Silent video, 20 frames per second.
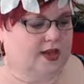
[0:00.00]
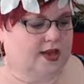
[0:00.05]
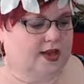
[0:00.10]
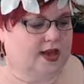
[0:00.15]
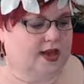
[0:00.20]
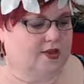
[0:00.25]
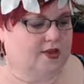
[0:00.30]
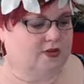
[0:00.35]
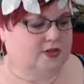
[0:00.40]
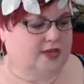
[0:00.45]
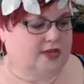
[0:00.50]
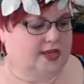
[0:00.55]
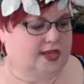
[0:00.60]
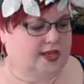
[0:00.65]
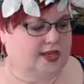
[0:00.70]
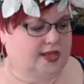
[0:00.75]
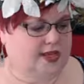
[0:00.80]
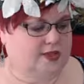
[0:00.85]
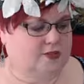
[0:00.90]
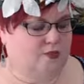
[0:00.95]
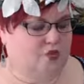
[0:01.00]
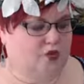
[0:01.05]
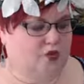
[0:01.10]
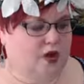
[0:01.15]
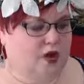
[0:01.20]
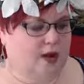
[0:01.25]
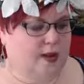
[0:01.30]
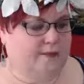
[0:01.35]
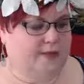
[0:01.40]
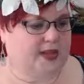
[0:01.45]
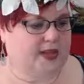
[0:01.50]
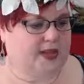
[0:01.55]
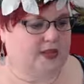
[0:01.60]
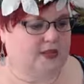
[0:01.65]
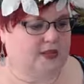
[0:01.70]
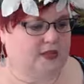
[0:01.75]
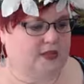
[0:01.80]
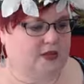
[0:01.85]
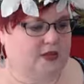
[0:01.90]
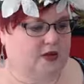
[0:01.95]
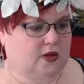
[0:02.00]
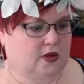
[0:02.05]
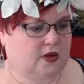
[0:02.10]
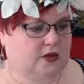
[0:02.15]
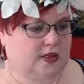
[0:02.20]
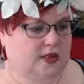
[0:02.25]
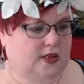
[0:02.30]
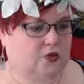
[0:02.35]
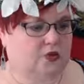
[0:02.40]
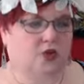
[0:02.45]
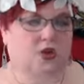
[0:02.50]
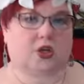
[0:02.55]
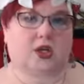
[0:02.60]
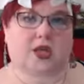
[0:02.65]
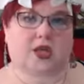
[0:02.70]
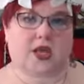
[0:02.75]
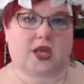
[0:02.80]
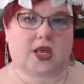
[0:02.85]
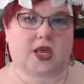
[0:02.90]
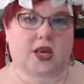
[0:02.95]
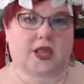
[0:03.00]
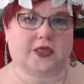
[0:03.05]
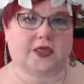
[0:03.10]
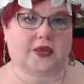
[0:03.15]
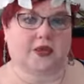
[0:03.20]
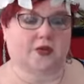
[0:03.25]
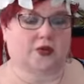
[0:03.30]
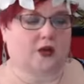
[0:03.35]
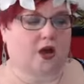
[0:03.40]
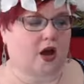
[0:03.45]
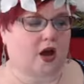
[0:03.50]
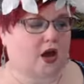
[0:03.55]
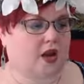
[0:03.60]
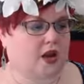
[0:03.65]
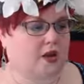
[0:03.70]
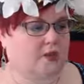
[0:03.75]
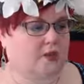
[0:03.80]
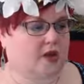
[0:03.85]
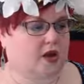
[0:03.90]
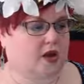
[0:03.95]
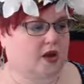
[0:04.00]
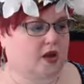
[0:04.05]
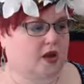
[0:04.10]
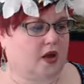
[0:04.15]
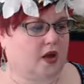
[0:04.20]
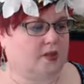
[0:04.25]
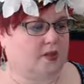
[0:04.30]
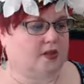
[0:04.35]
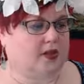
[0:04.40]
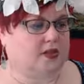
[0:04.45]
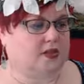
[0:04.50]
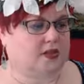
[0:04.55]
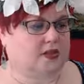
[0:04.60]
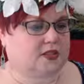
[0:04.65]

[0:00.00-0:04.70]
I don't see any more comments, so I think we're good. I think we're caught up on comments.